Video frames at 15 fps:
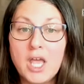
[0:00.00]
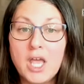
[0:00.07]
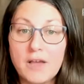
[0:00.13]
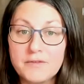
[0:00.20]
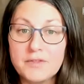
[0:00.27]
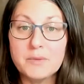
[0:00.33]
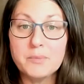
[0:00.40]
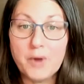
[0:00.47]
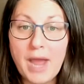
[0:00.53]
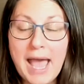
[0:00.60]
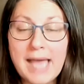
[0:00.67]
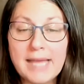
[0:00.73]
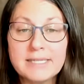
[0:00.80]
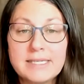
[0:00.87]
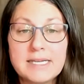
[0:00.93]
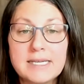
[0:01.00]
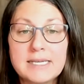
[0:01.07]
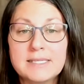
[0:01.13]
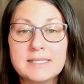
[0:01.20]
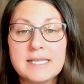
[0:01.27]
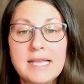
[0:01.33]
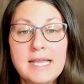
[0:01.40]
of the
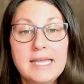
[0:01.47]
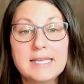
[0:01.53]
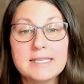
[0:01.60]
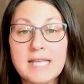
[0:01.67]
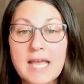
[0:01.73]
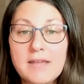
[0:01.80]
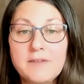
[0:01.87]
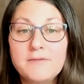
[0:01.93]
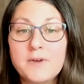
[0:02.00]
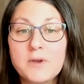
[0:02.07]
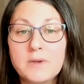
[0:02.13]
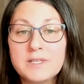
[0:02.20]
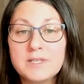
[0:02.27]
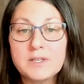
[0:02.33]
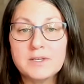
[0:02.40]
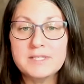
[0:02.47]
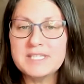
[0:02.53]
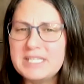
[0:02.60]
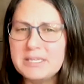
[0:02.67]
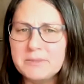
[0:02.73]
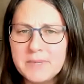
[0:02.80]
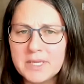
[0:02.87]
practice is I focus on
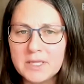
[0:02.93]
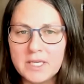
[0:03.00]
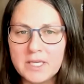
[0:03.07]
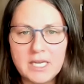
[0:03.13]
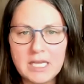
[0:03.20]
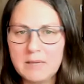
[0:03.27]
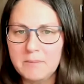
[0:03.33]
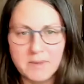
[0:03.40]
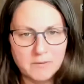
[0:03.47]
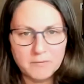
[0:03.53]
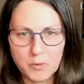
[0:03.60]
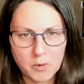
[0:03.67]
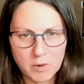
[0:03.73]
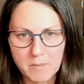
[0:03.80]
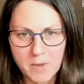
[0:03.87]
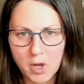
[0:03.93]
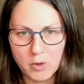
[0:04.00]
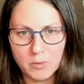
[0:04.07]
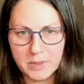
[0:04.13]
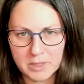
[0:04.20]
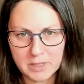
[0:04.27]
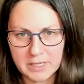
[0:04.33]
stability before
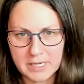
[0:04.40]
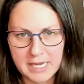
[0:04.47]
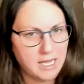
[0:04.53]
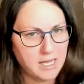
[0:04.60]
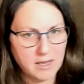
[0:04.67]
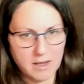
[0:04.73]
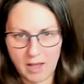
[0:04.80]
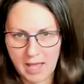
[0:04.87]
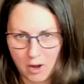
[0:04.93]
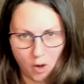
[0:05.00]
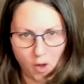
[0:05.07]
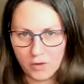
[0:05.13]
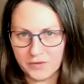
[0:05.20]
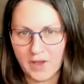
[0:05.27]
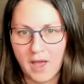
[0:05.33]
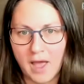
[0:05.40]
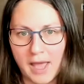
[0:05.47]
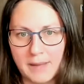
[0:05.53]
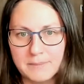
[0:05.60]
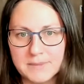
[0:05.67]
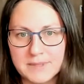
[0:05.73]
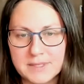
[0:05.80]
mobility at all
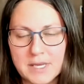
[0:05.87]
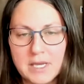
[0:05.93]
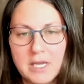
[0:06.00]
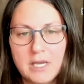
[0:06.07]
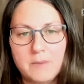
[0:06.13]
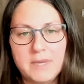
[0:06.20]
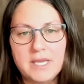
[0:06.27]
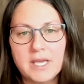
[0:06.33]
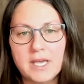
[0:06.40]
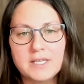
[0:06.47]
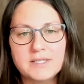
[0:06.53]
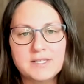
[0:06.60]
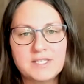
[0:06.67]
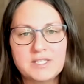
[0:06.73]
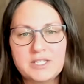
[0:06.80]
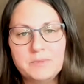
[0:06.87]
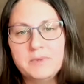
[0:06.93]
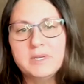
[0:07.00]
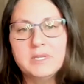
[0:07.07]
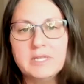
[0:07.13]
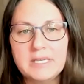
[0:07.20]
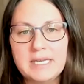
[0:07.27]
times, because
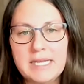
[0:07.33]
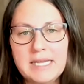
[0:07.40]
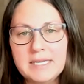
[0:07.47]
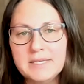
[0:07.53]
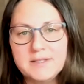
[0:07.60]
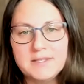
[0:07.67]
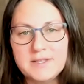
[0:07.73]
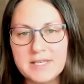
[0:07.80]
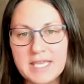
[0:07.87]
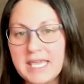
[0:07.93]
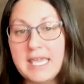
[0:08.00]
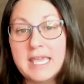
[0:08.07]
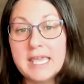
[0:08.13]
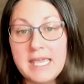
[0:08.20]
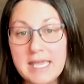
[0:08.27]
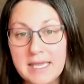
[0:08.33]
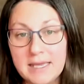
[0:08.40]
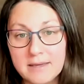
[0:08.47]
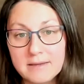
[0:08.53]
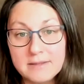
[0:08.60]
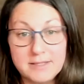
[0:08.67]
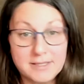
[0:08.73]
stability is the
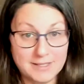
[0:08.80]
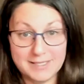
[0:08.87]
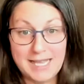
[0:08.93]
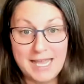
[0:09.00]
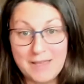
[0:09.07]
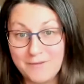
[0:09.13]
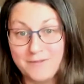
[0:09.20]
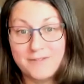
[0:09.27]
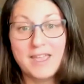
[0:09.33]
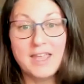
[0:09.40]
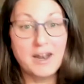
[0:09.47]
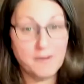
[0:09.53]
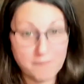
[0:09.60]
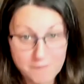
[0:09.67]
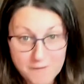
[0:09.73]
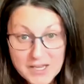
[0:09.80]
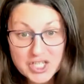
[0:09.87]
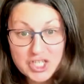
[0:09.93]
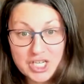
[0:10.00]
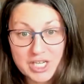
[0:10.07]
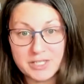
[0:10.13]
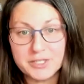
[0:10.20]
key to safe and
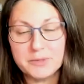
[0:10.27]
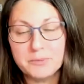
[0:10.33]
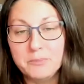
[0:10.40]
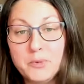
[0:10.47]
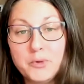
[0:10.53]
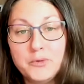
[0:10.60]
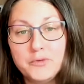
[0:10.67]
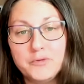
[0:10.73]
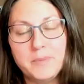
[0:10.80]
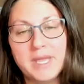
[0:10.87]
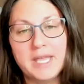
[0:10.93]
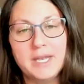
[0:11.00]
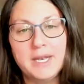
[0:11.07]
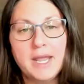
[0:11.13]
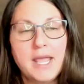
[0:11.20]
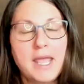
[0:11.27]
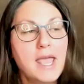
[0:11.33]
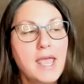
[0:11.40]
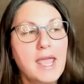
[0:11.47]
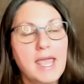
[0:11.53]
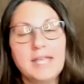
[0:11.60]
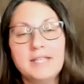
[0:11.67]
efficient movement.
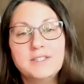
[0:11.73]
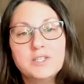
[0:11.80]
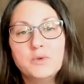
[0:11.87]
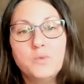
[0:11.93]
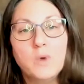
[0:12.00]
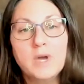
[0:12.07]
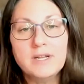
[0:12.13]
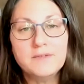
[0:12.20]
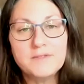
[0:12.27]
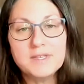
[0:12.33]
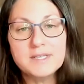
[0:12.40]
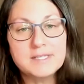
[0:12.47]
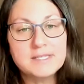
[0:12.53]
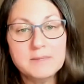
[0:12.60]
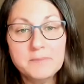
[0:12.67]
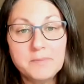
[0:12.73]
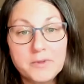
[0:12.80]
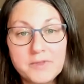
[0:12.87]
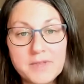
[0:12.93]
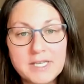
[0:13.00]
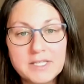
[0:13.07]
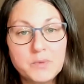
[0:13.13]
And so one of the
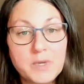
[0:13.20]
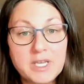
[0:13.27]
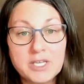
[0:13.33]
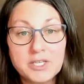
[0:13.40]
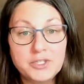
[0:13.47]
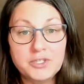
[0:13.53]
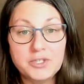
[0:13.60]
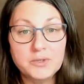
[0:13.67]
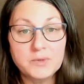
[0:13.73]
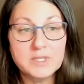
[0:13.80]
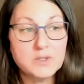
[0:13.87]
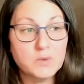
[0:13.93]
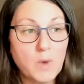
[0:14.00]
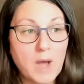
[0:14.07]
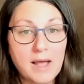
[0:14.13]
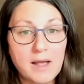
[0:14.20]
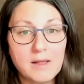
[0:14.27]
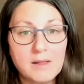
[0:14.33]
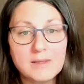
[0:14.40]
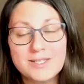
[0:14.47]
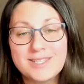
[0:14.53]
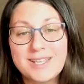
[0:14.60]
simple things we can do as
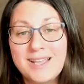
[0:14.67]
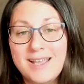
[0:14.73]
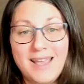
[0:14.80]
well is